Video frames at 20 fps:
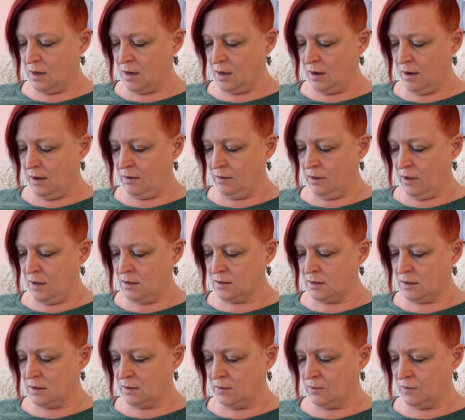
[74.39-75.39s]
"I thought,"
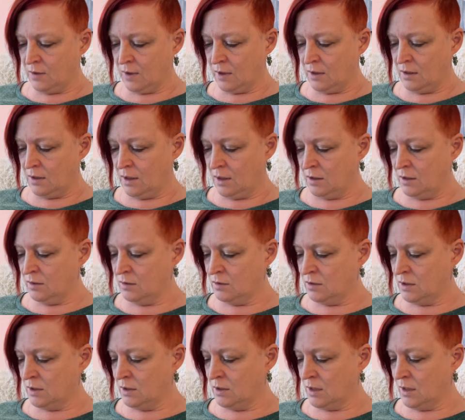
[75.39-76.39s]
said the friend, "that you
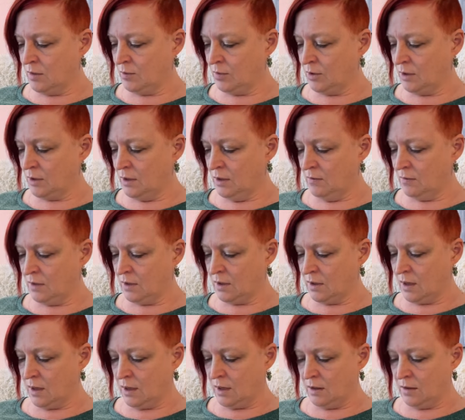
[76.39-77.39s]
did not believe in
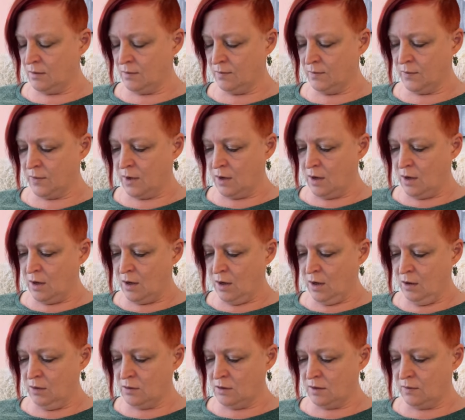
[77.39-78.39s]
God."
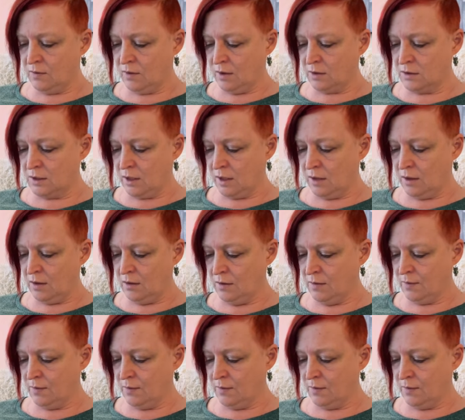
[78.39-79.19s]
"Oh," said Voltaire,